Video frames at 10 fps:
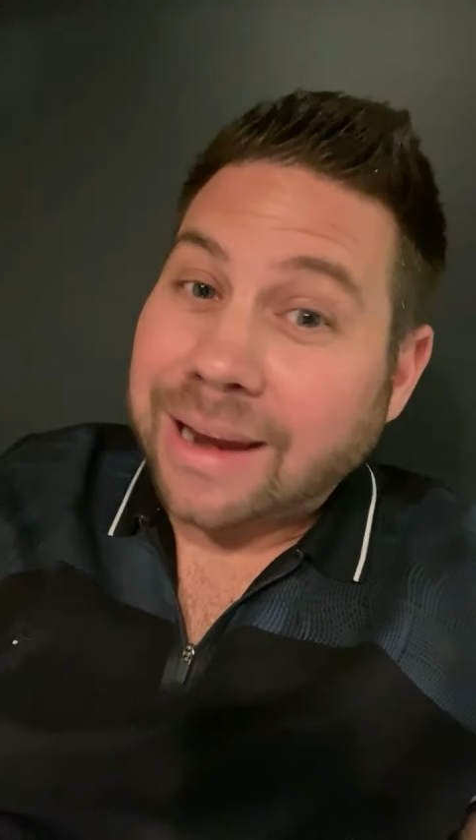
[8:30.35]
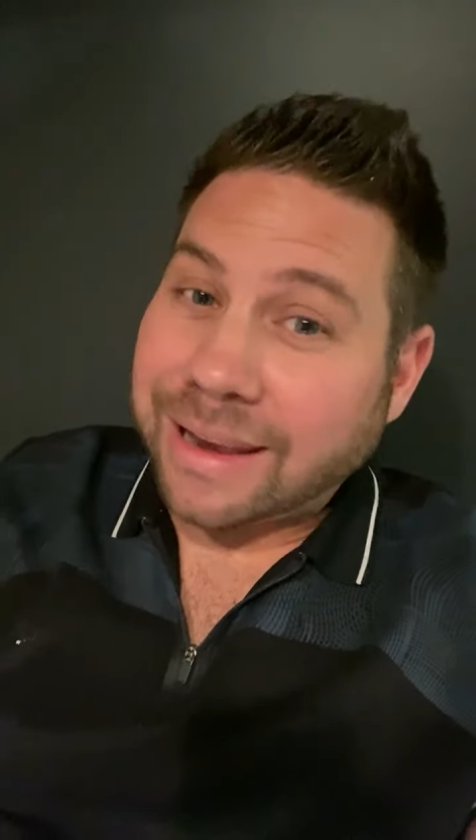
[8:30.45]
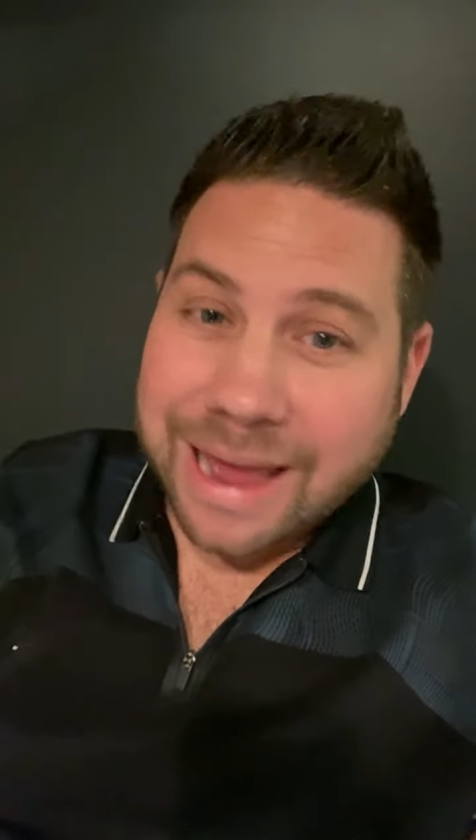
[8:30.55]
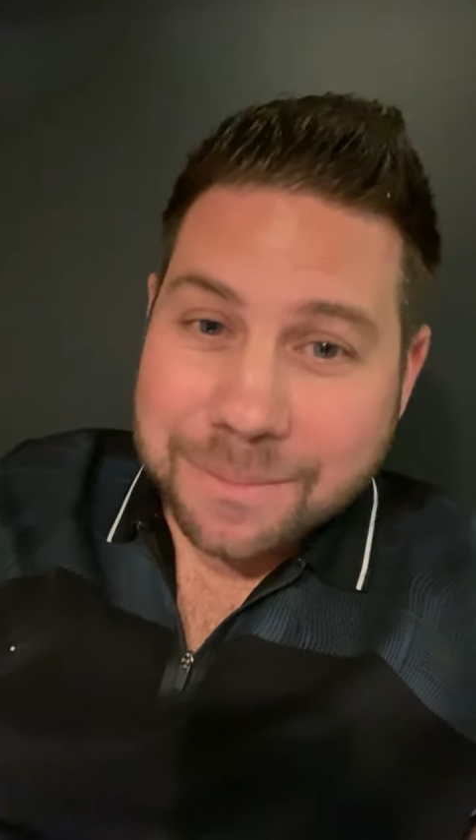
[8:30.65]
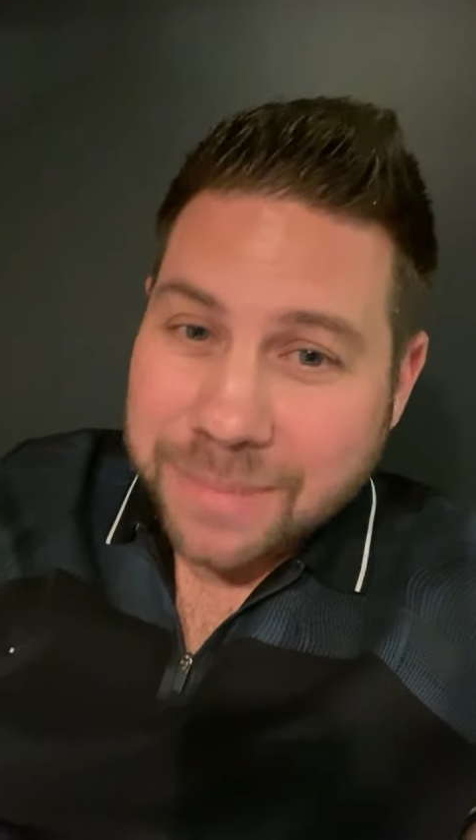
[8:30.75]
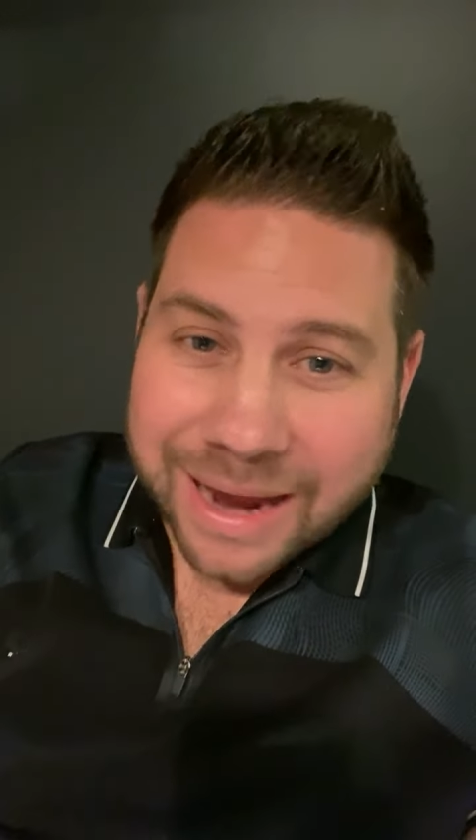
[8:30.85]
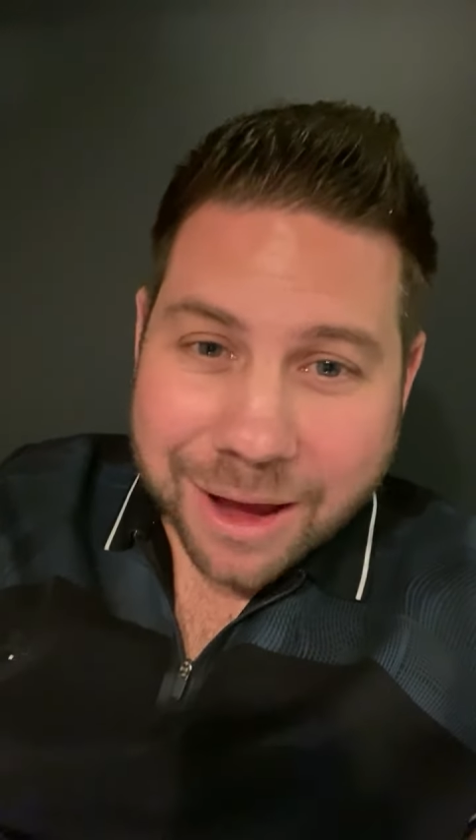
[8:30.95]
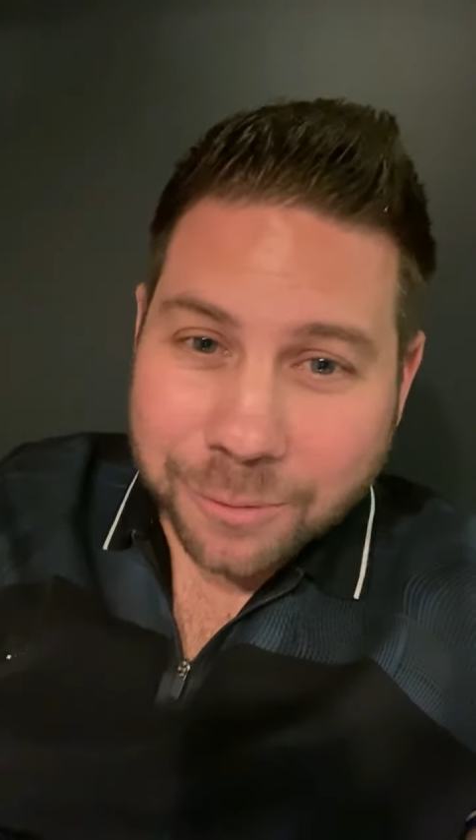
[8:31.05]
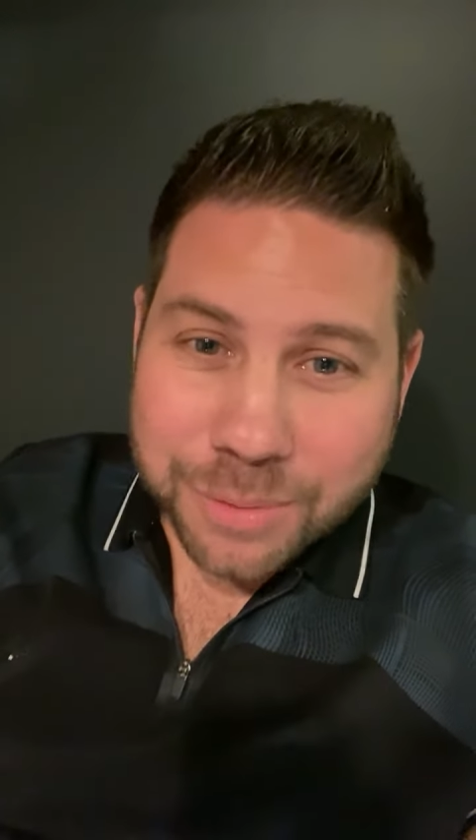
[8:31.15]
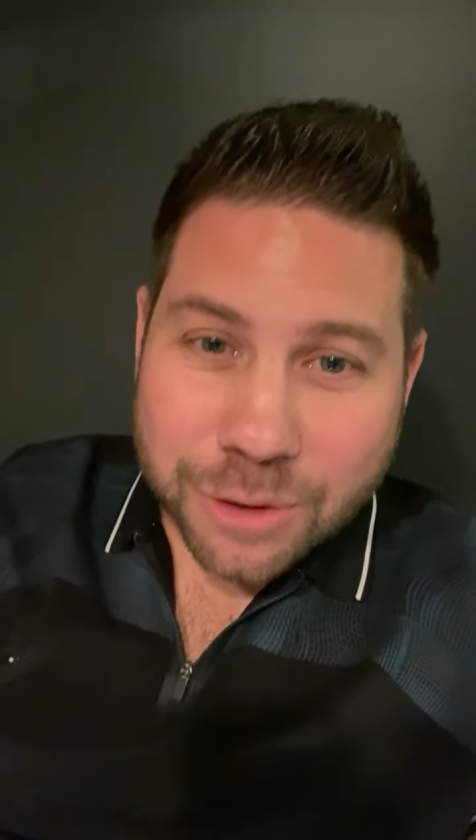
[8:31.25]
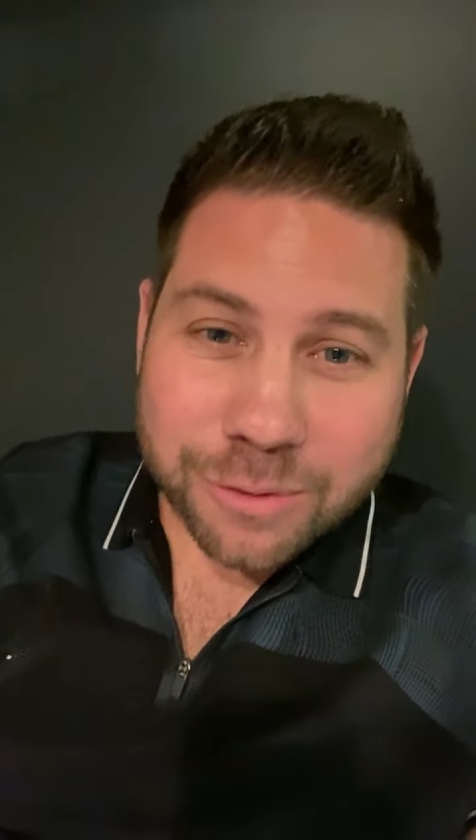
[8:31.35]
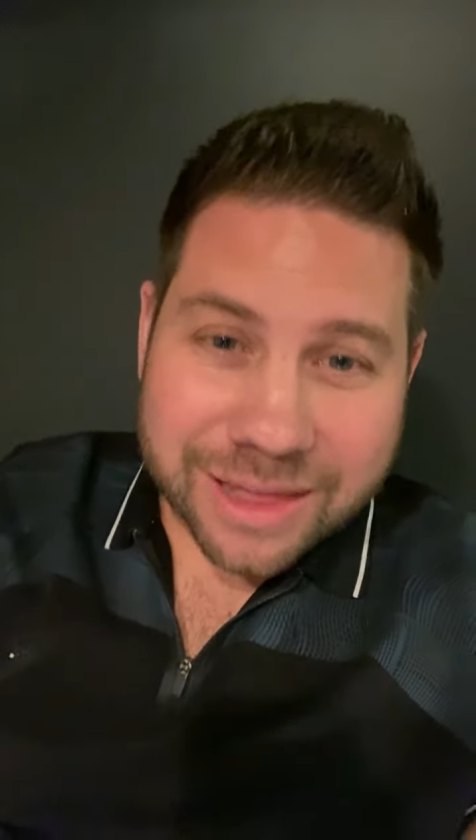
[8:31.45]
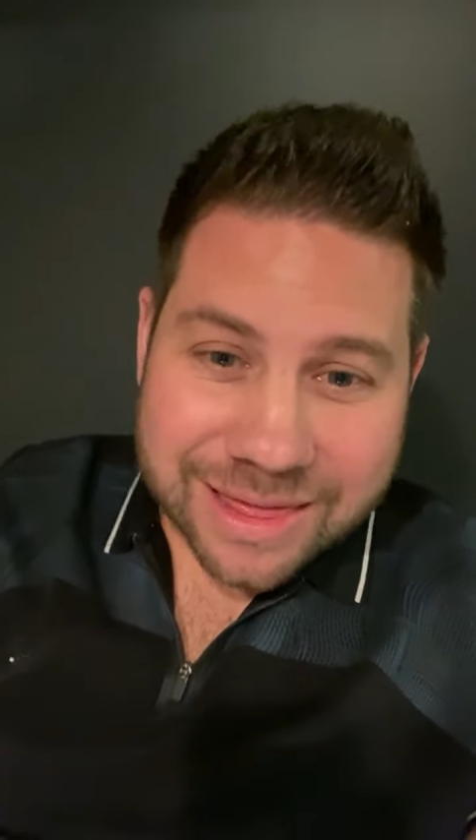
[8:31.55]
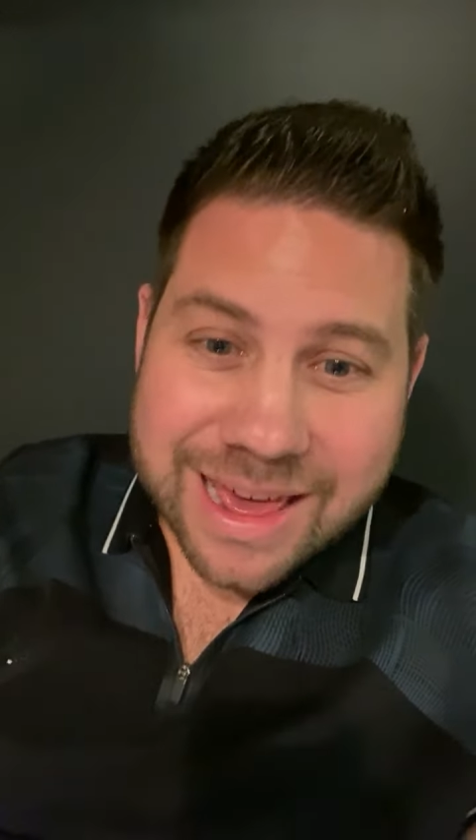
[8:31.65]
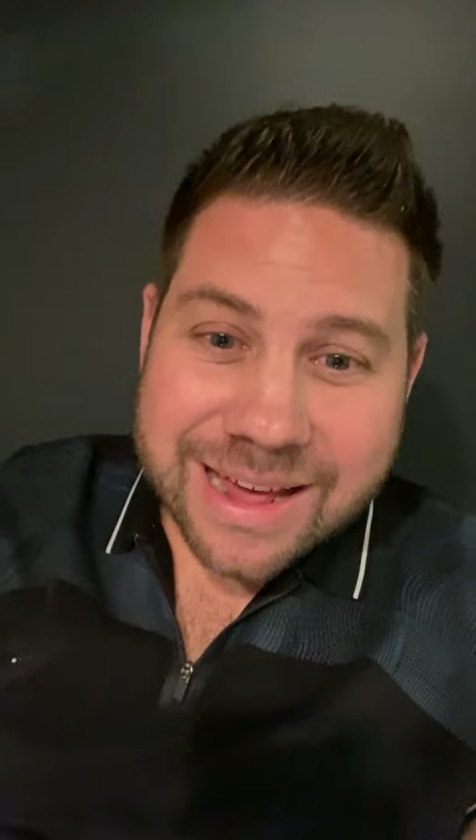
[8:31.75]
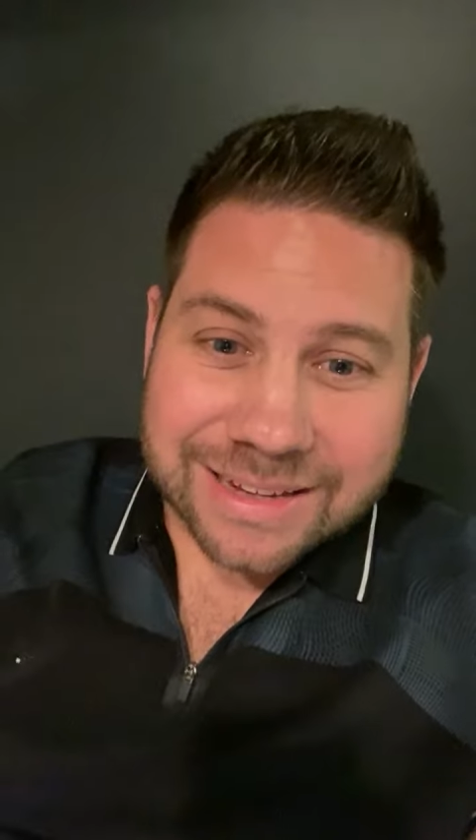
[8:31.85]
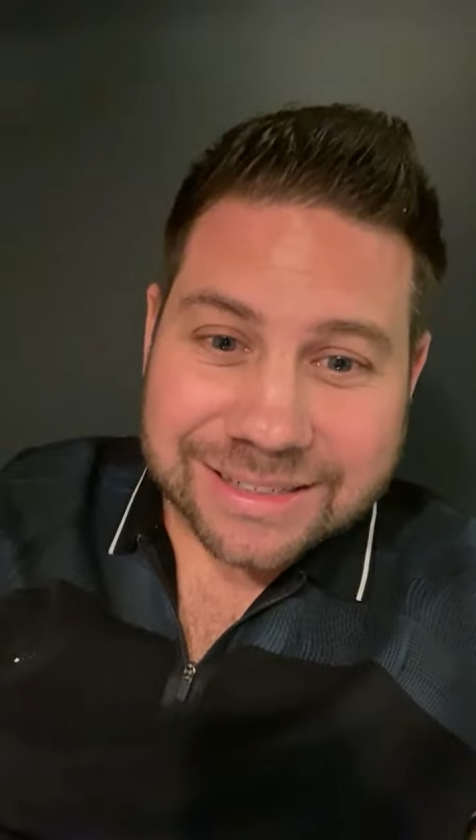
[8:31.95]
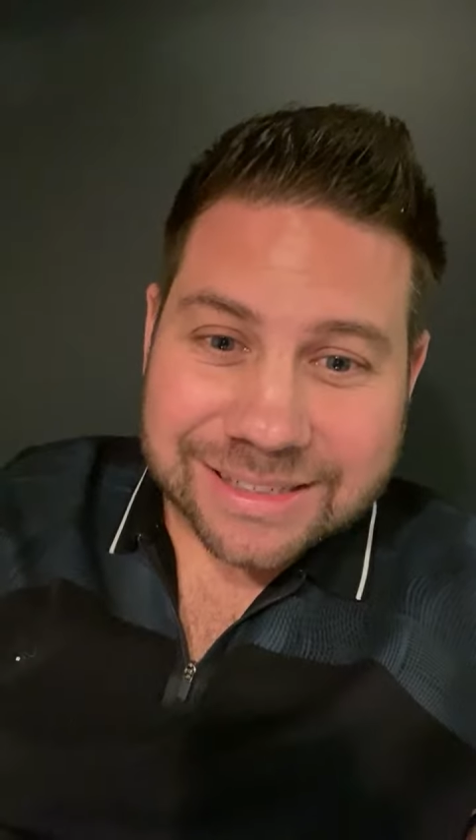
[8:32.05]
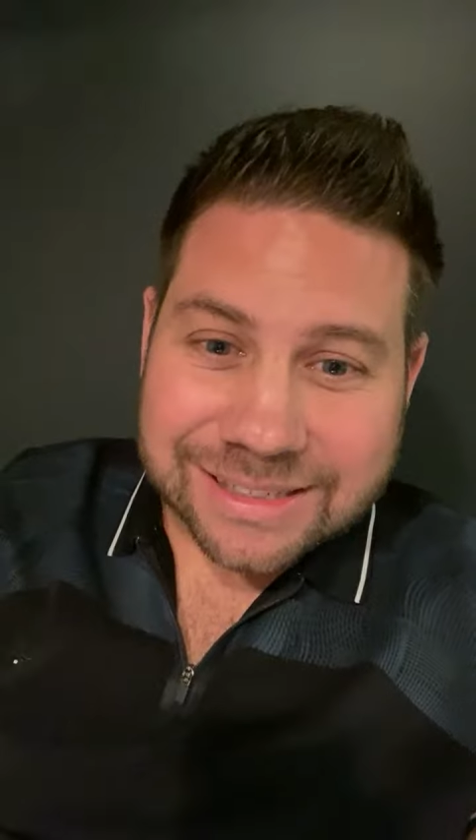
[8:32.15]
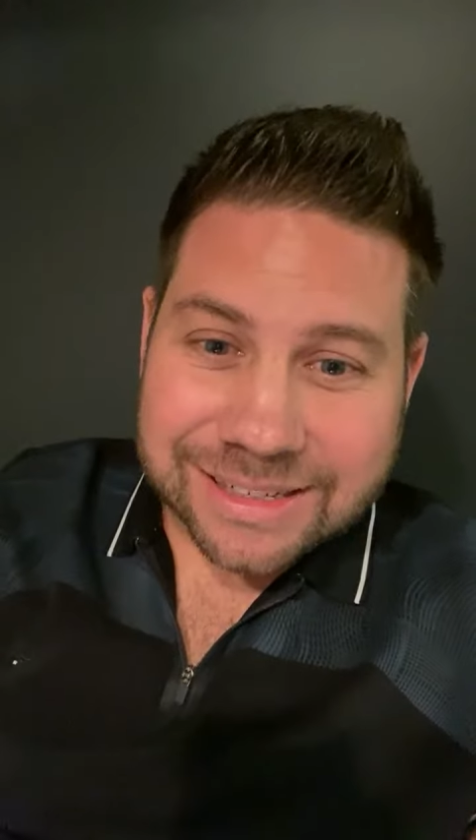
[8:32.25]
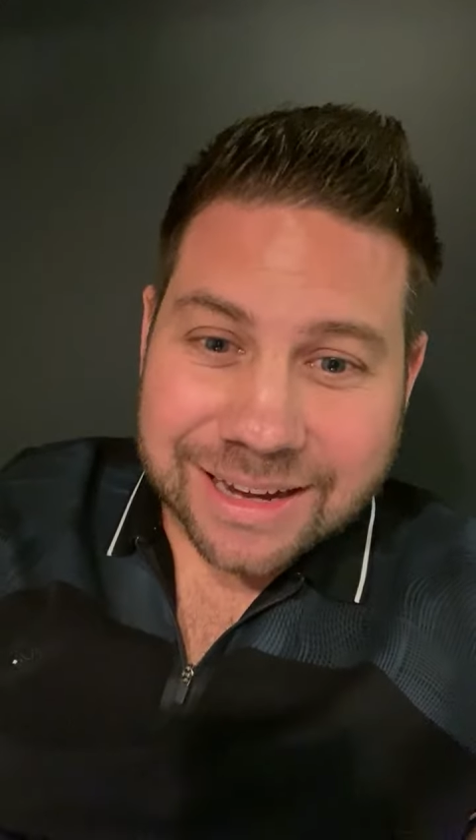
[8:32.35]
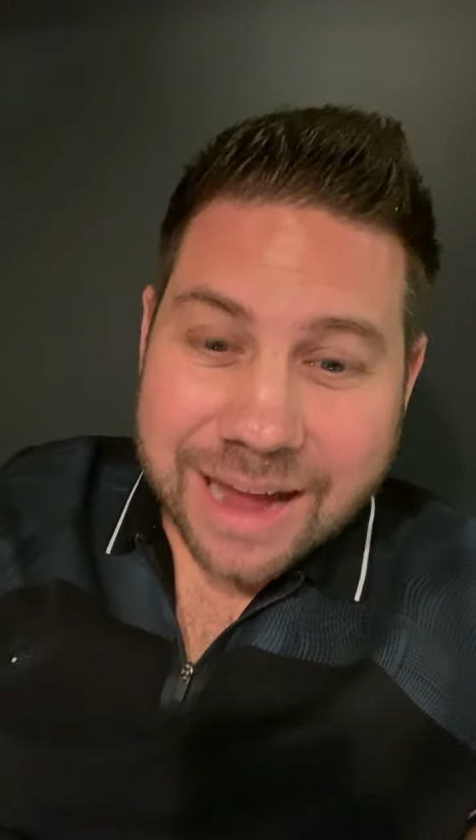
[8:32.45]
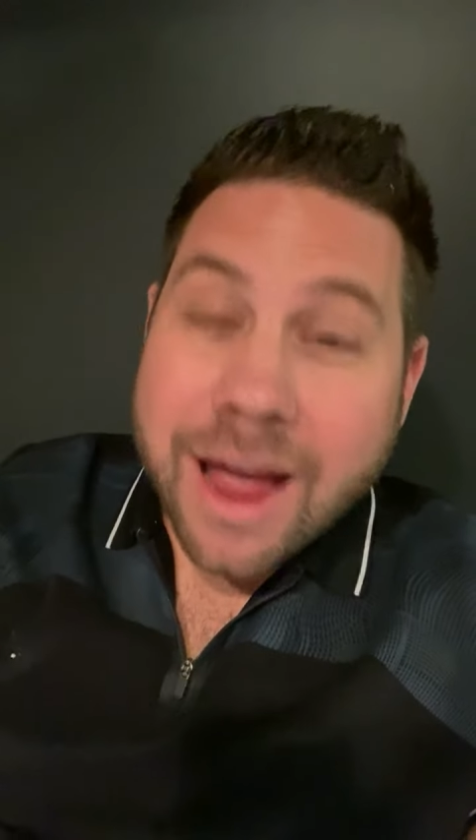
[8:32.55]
Let me help you with this.